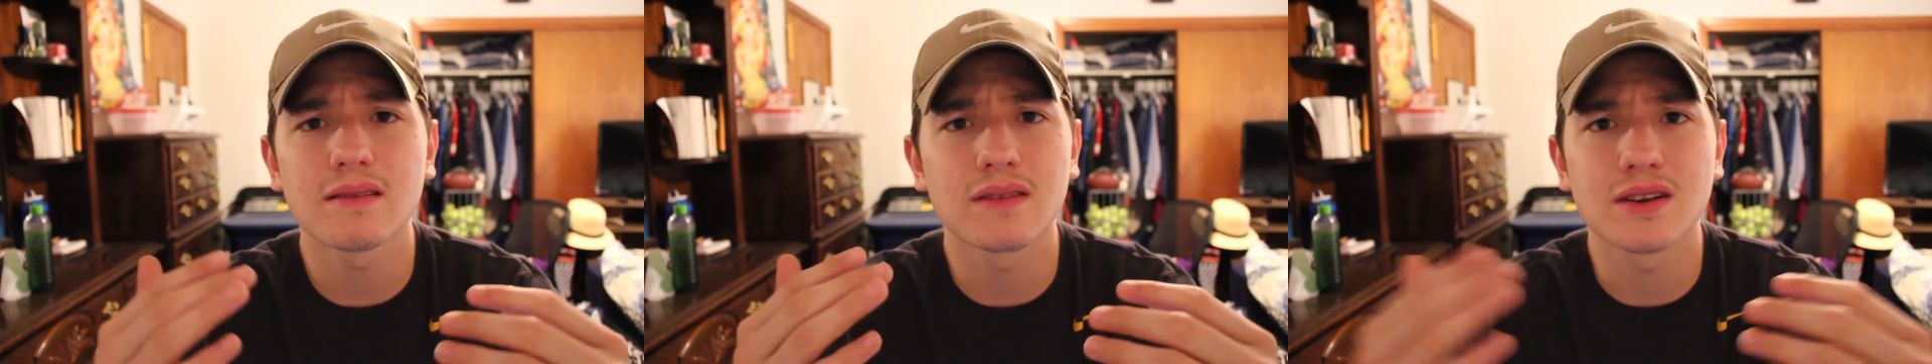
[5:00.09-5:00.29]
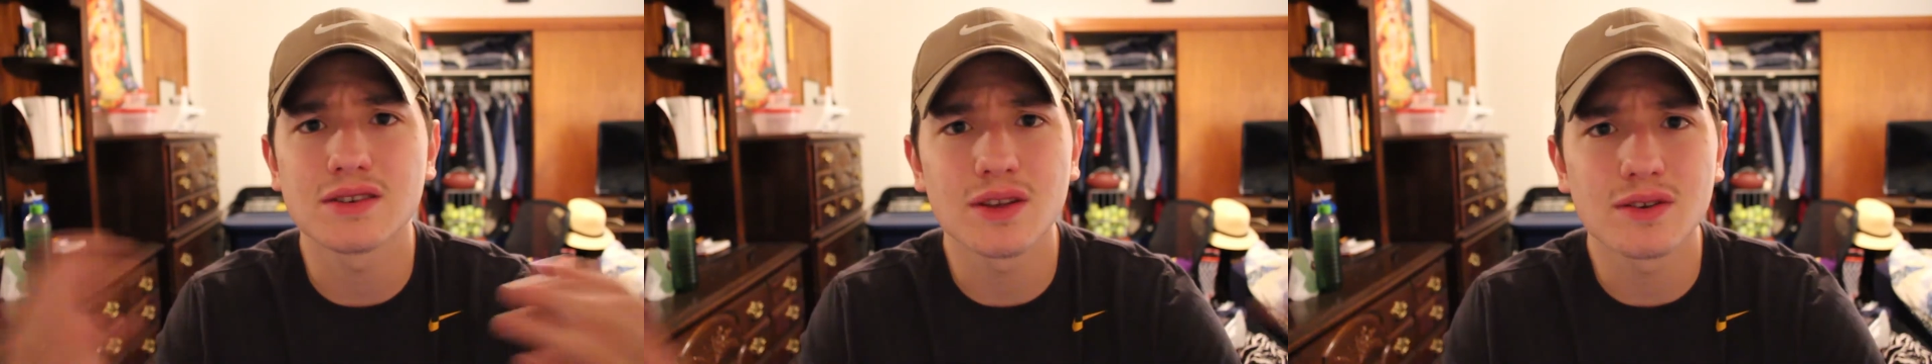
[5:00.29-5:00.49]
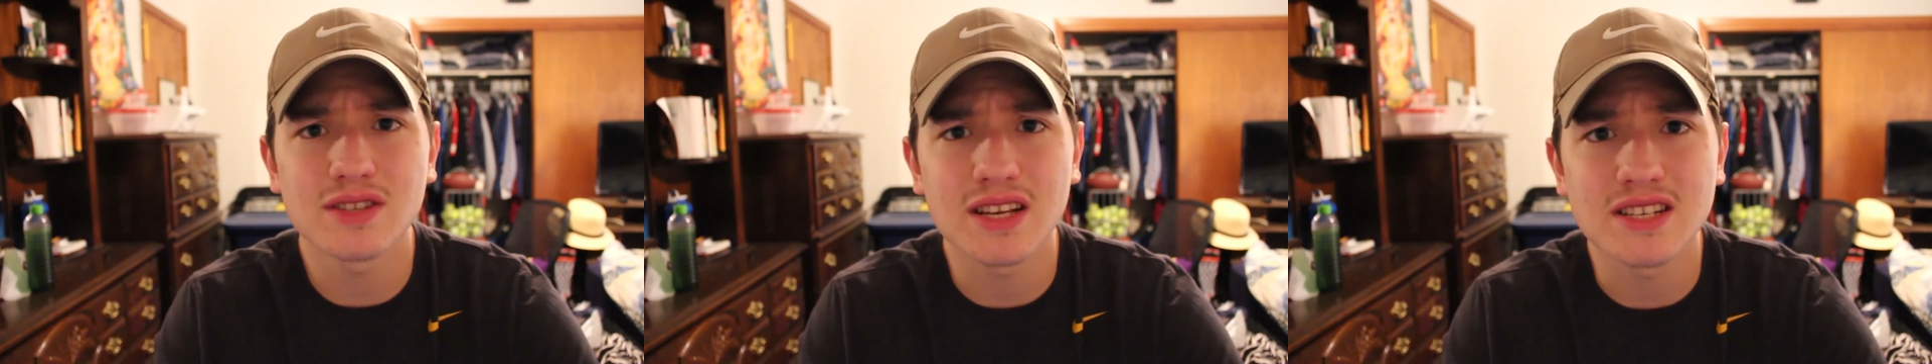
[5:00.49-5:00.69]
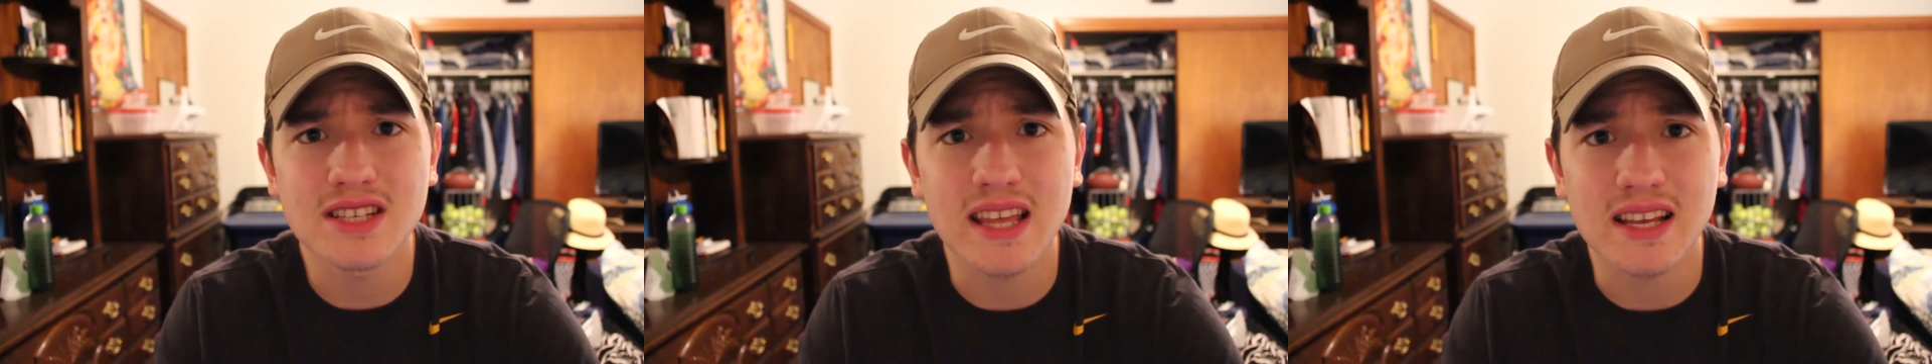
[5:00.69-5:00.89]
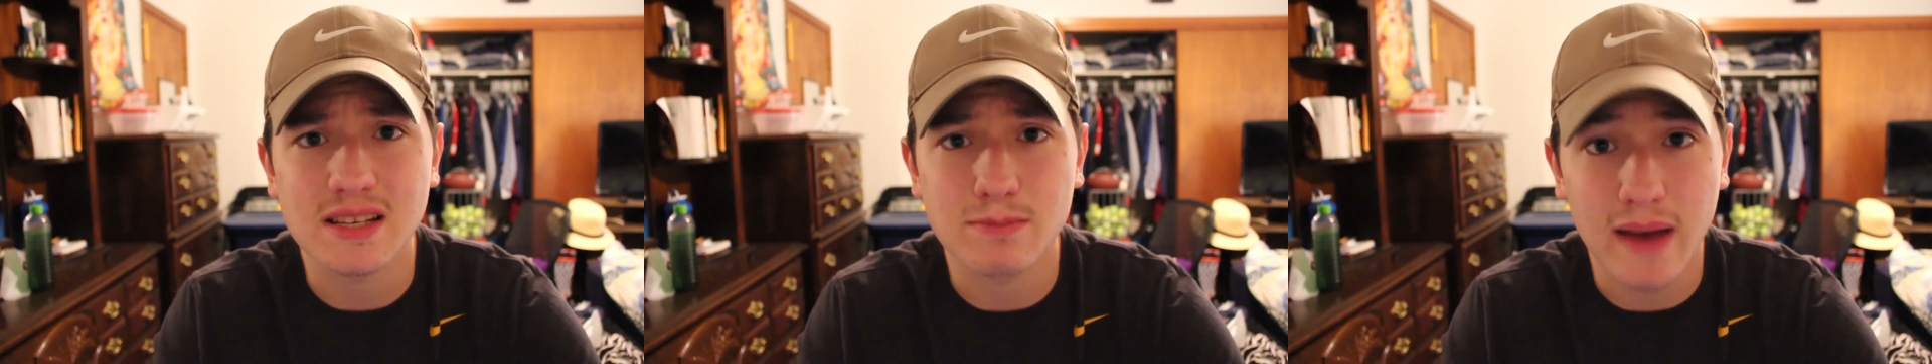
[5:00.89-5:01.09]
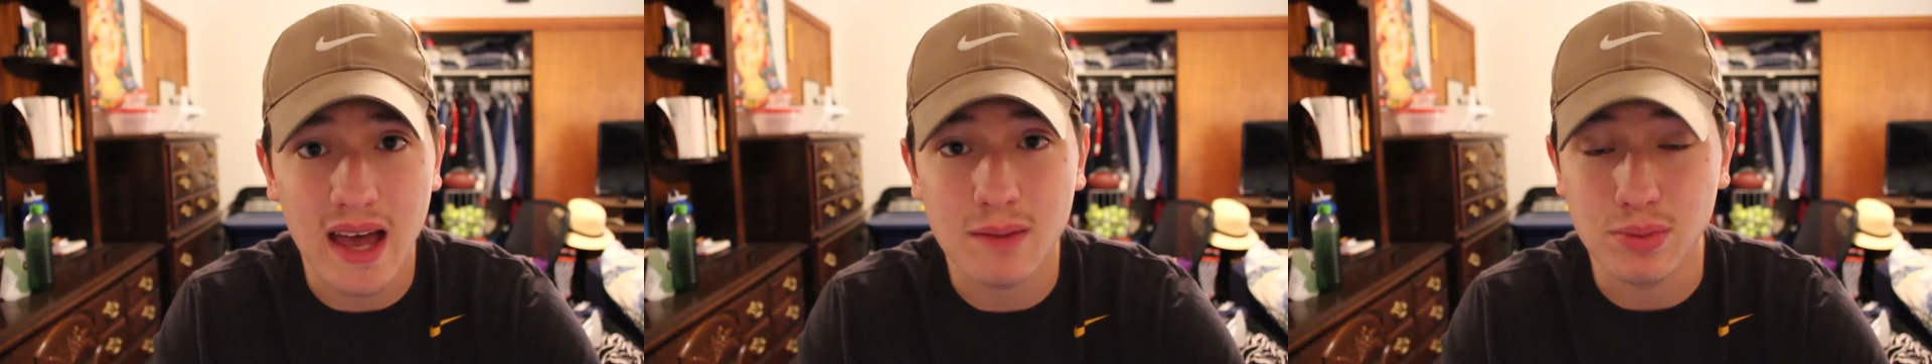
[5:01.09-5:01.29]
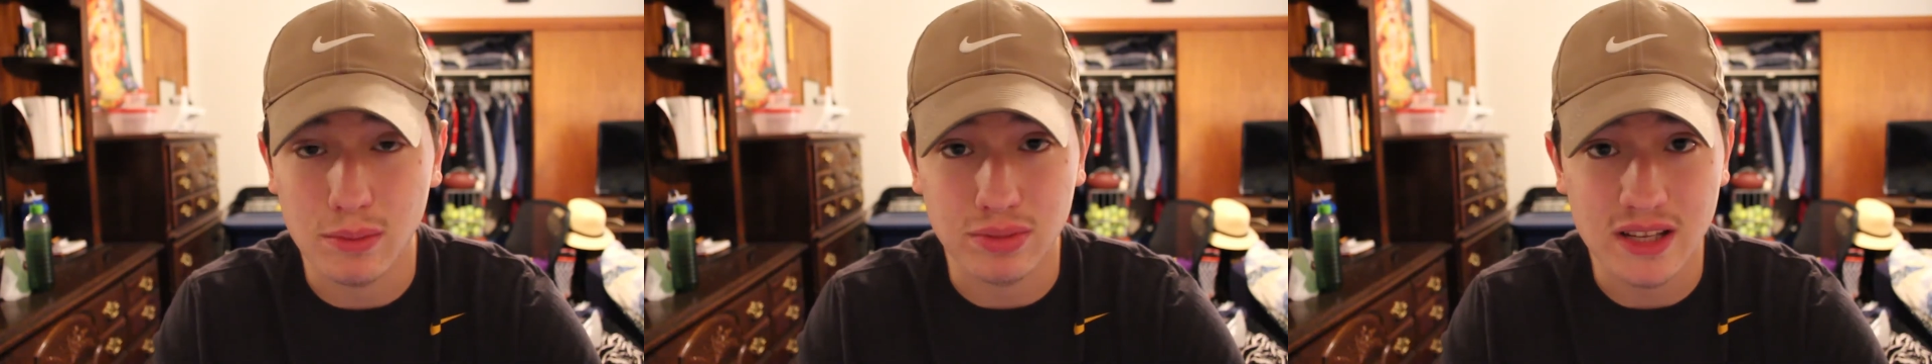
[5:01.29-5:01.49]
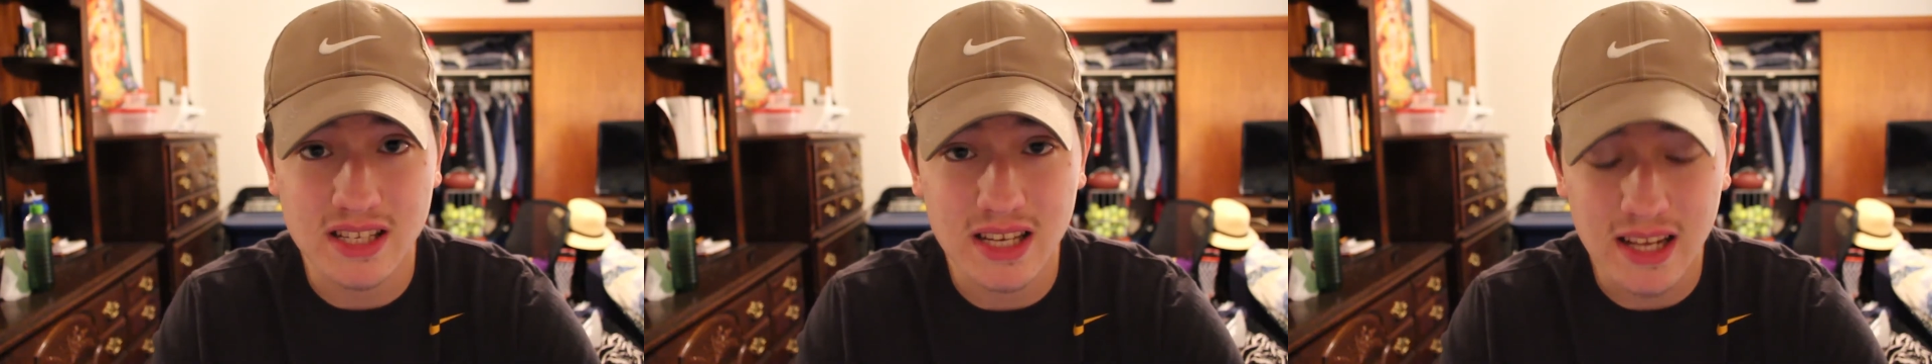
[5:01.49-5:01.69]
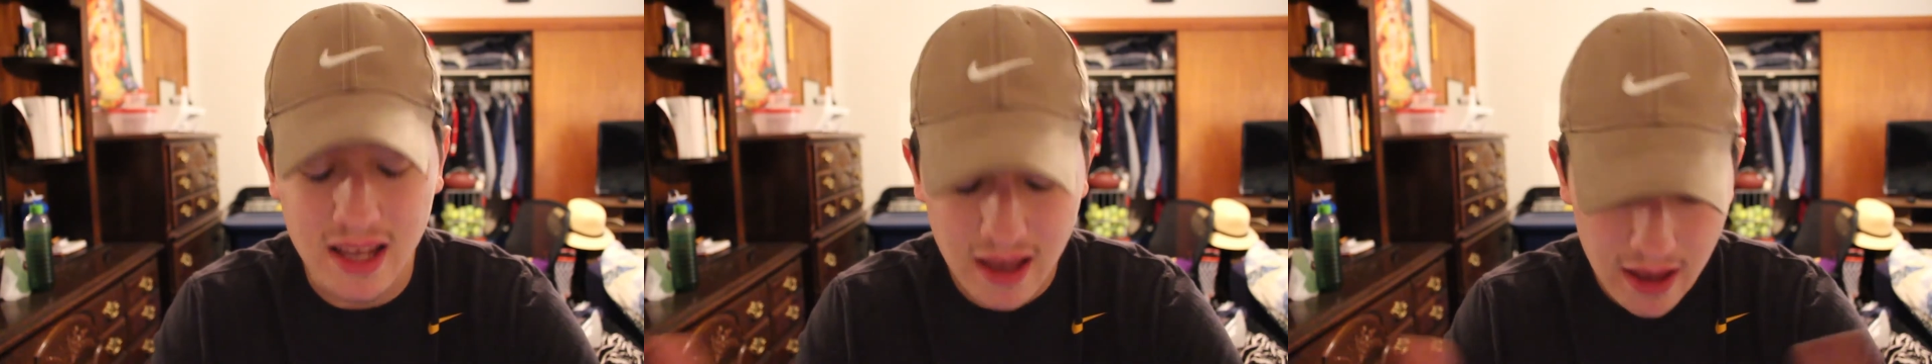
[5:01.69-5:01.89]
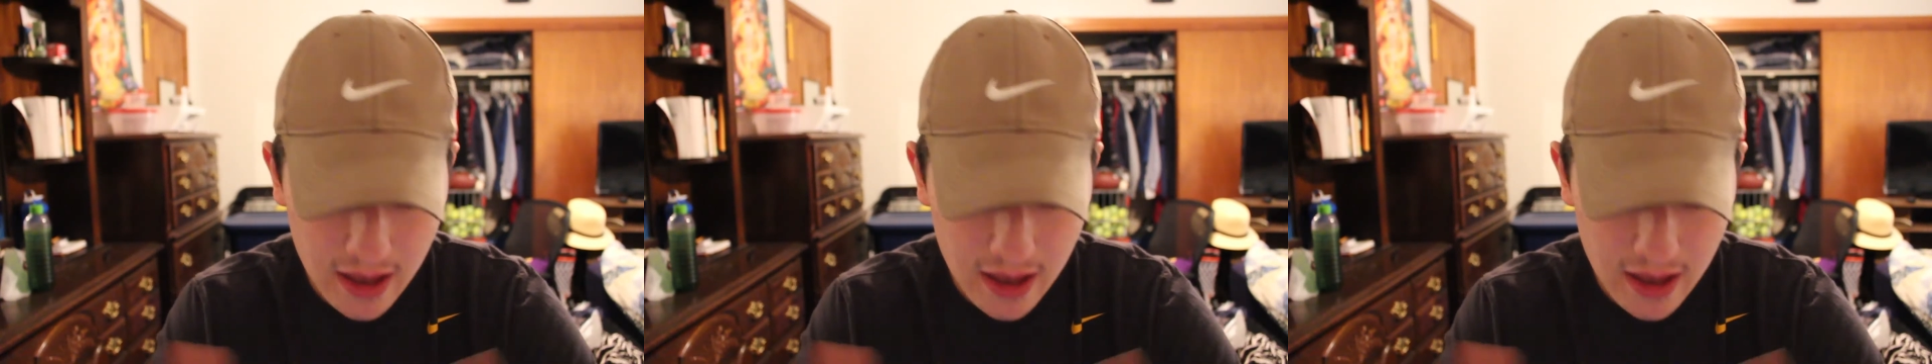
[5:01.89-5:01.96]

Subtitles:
There's no such thing as bad publicity.